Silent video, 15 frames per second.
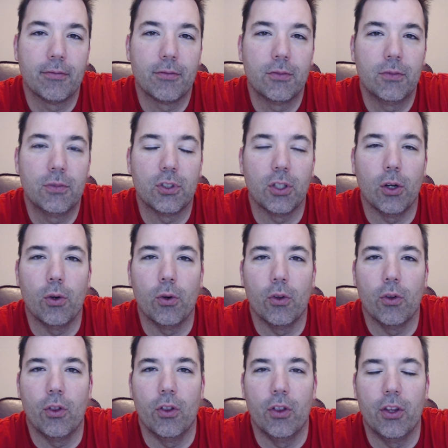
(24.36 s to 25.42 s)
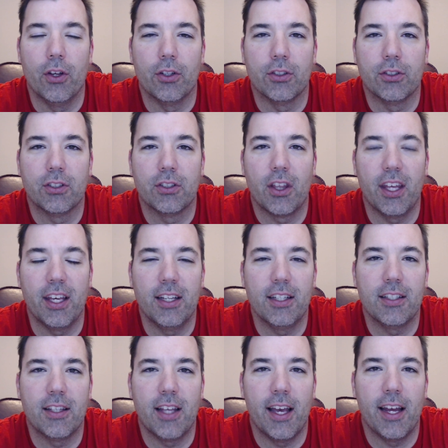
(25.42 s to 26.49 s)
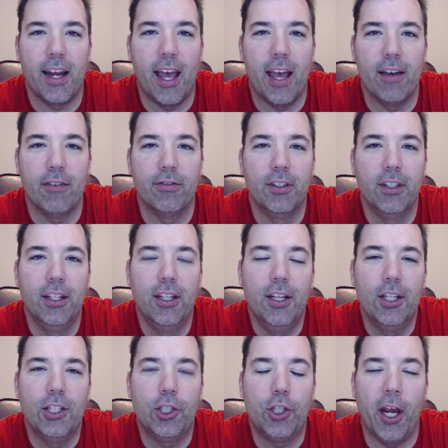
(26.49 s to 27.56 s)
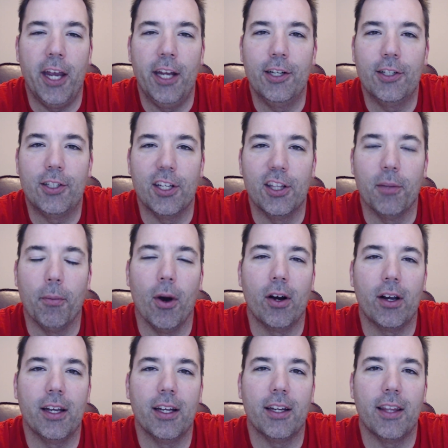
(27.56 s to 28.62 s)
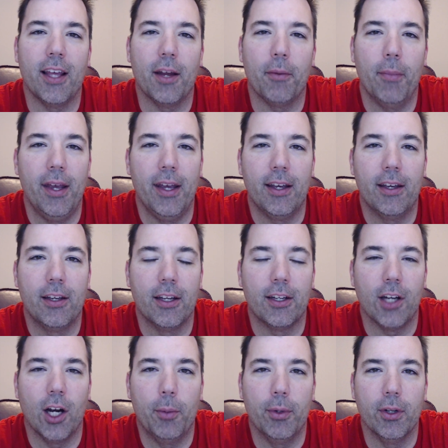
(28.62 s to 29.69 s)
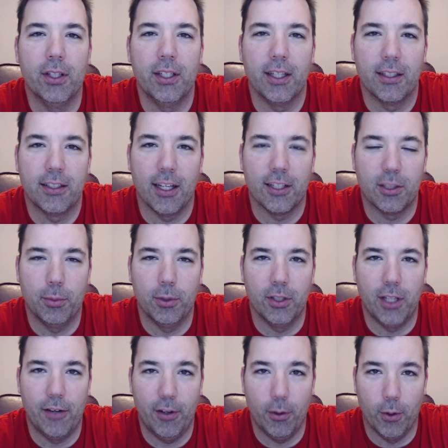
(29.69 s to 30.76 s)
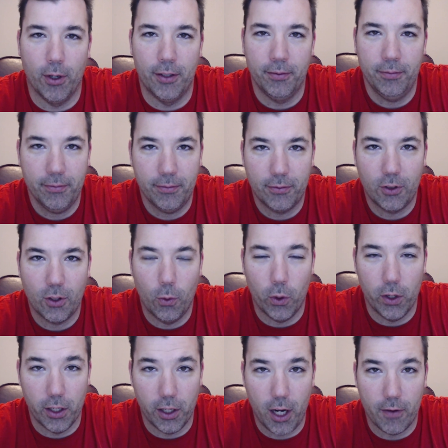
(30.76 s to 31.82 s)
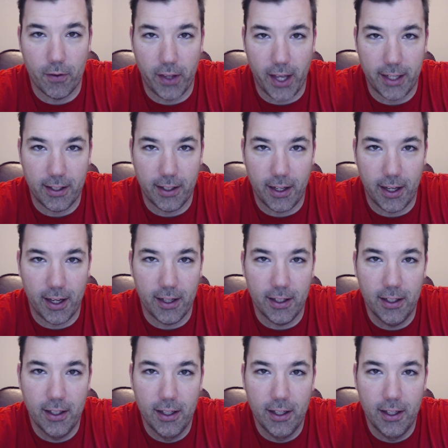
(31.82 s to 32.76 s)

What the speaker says: So there's things that have changed in the market that make guitar building accessible to everyone. Wanted to cover that today.